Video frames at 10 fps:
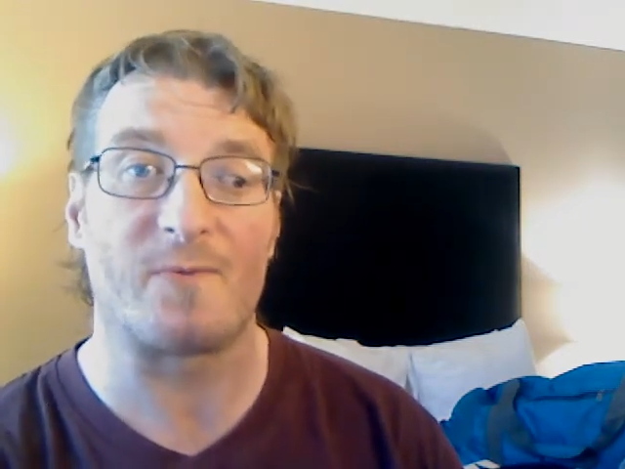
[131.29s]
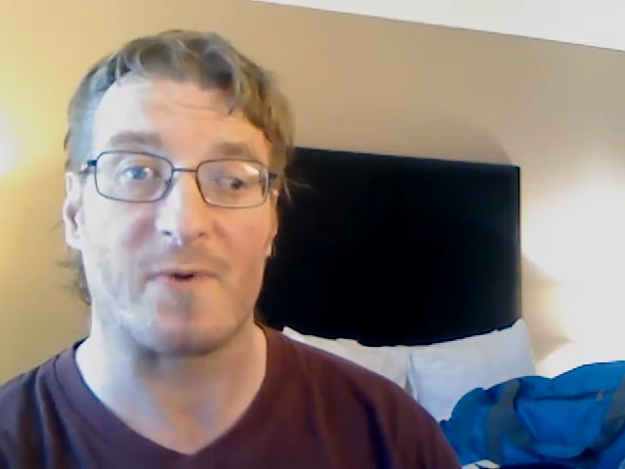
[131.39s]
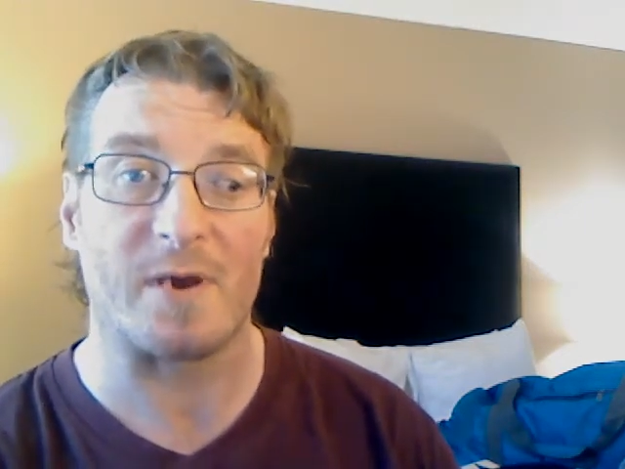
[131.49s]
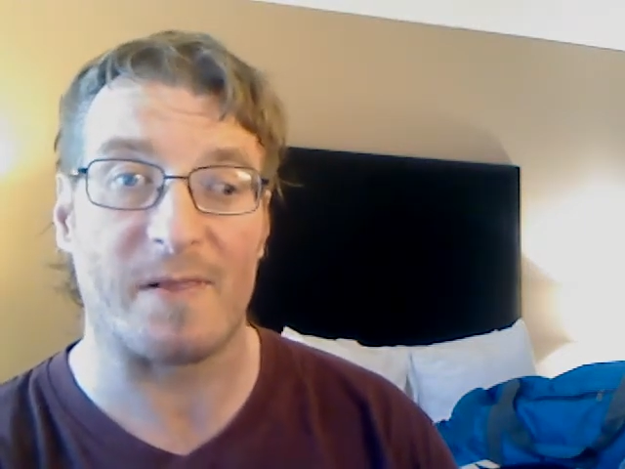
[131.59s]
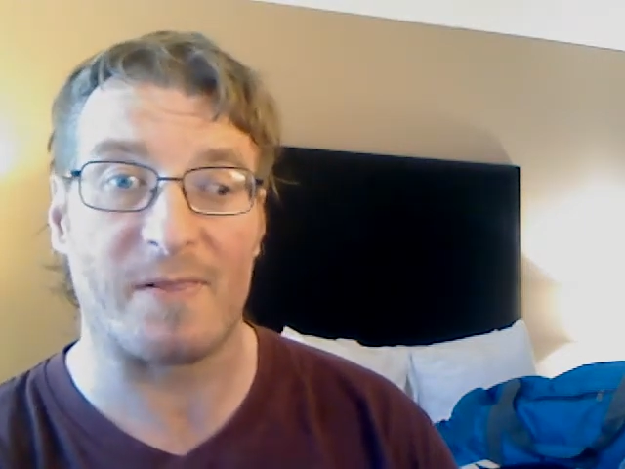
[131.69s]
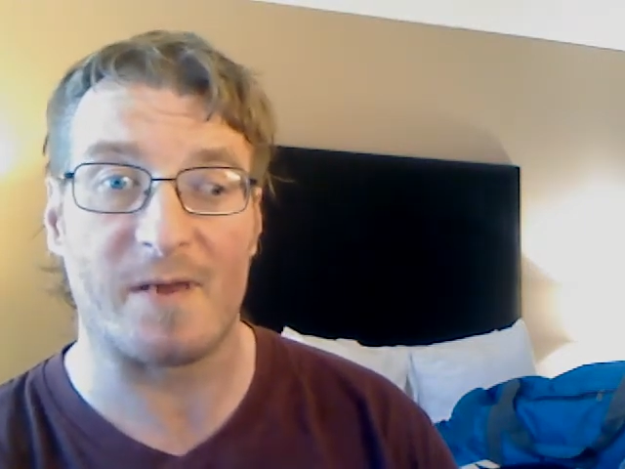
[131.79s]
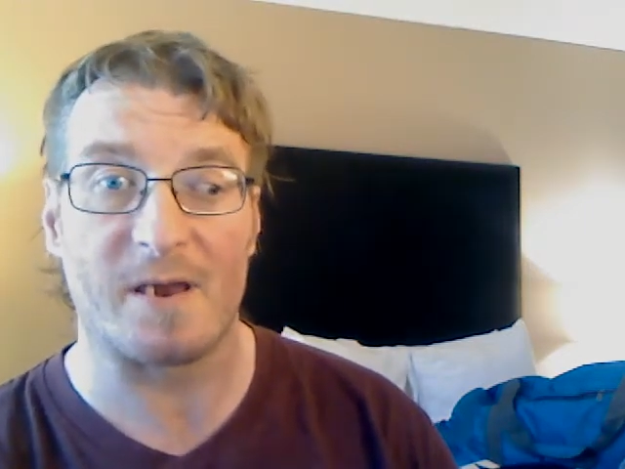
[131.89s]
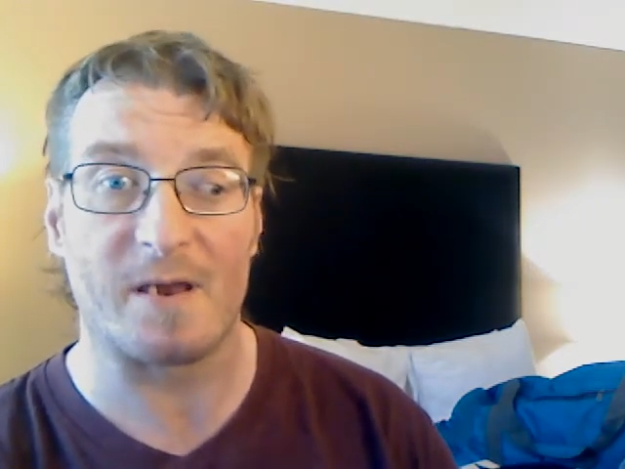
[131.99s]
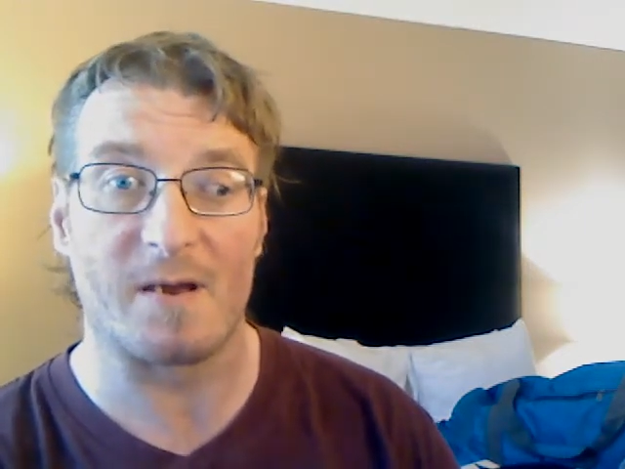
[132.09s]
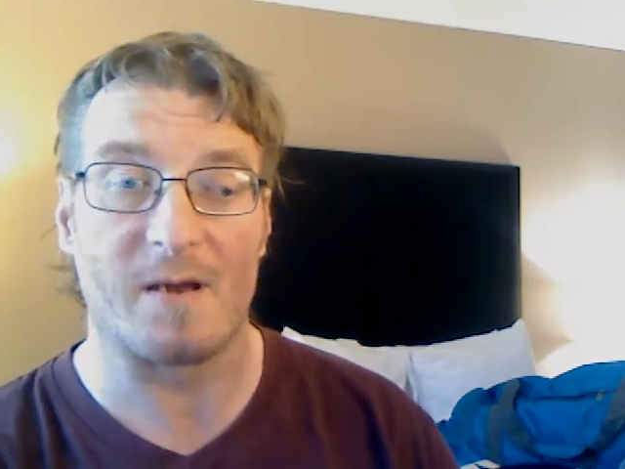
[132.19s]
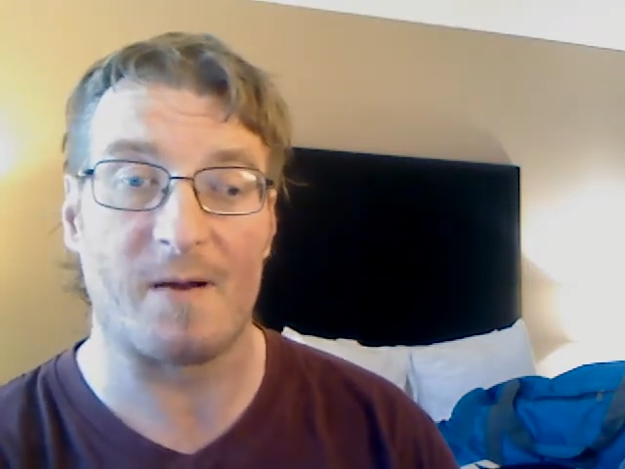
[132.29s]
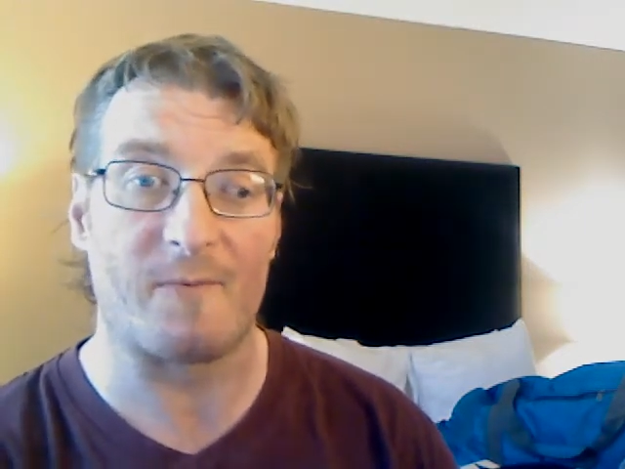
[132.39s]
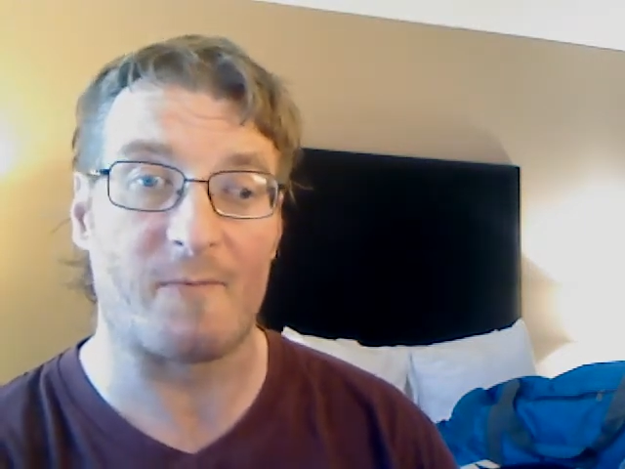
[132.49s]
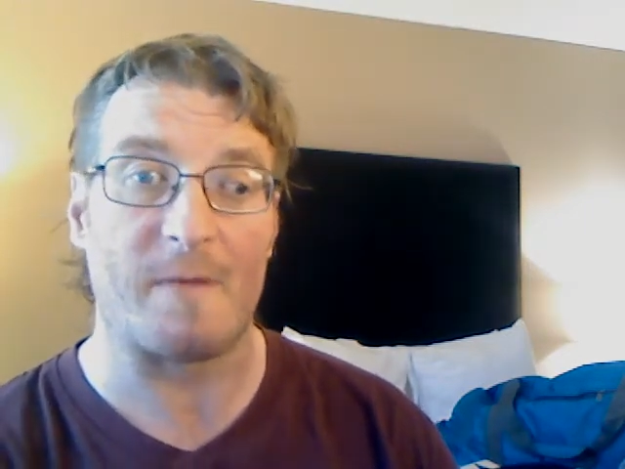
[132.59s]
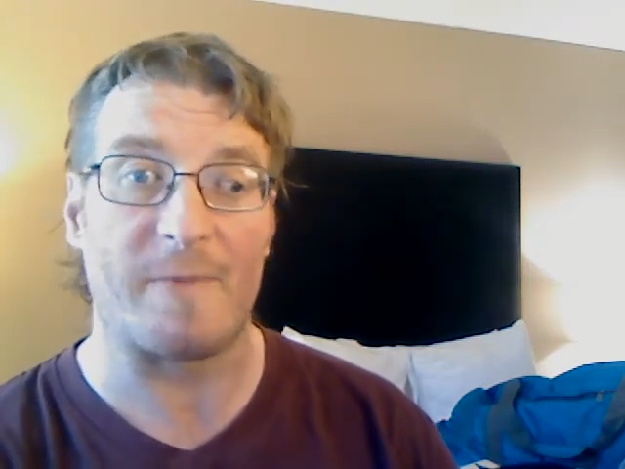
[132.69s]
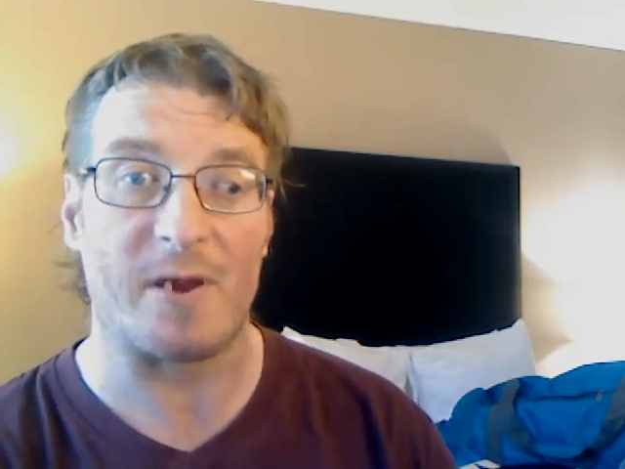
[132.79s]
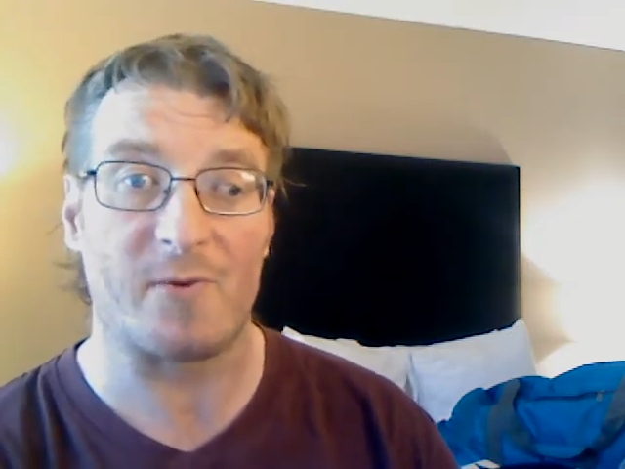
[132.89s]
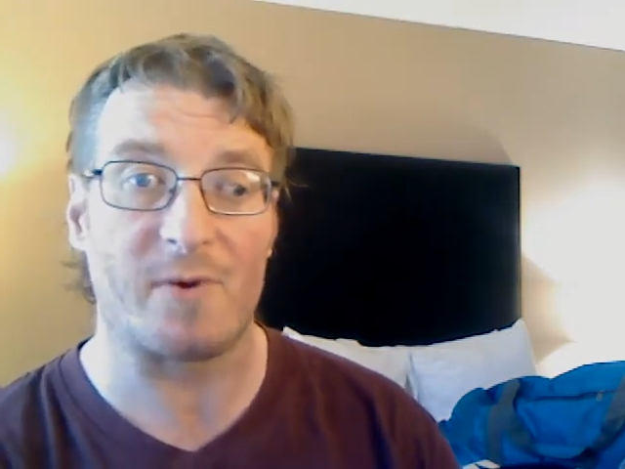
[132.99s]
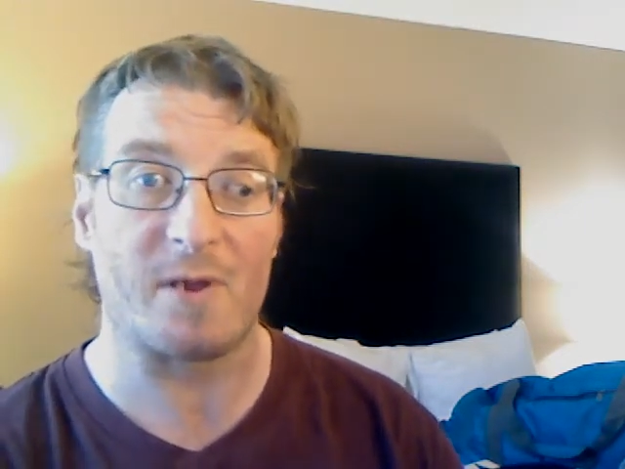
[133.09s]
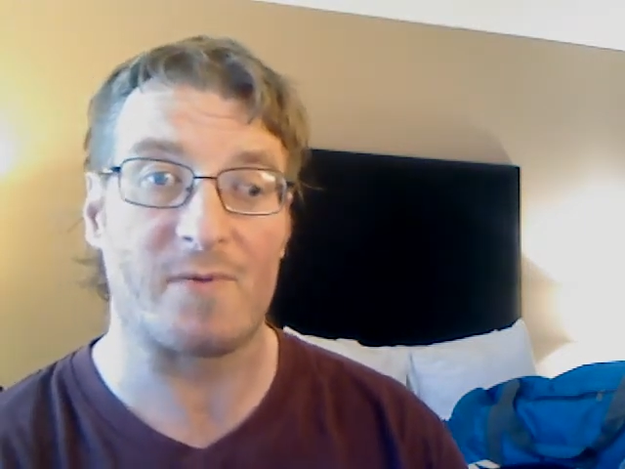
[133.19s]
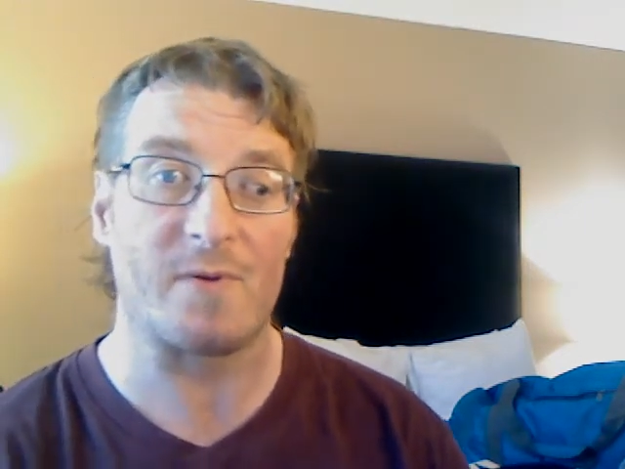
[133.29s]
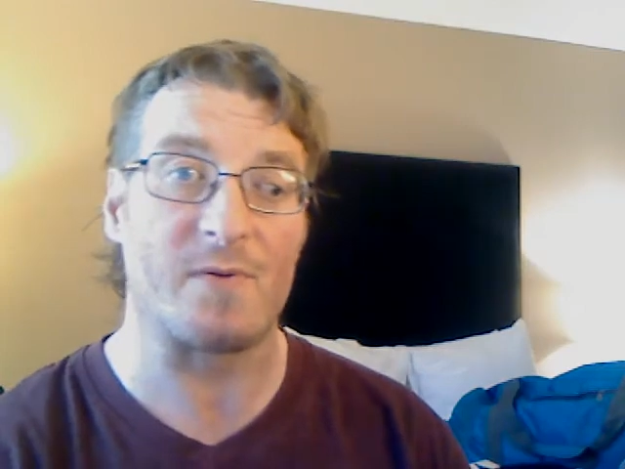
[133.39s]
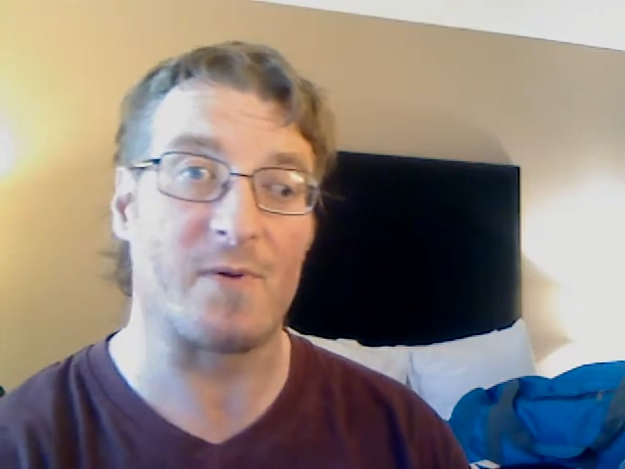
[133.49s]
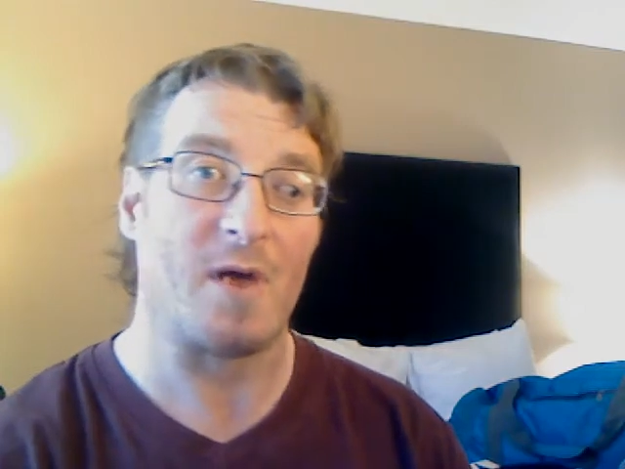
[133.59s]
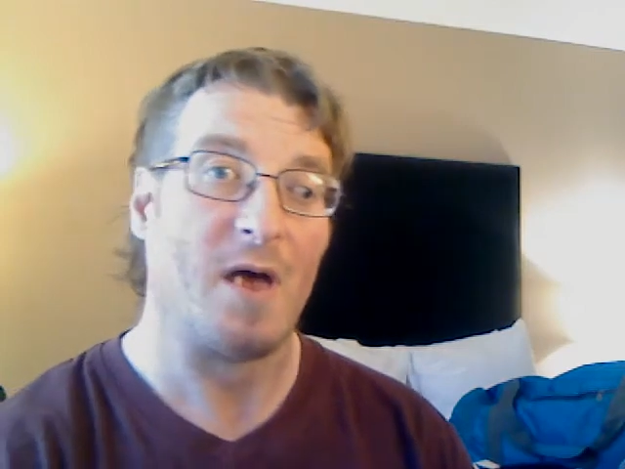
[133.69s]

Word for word: free thing on my Patreon since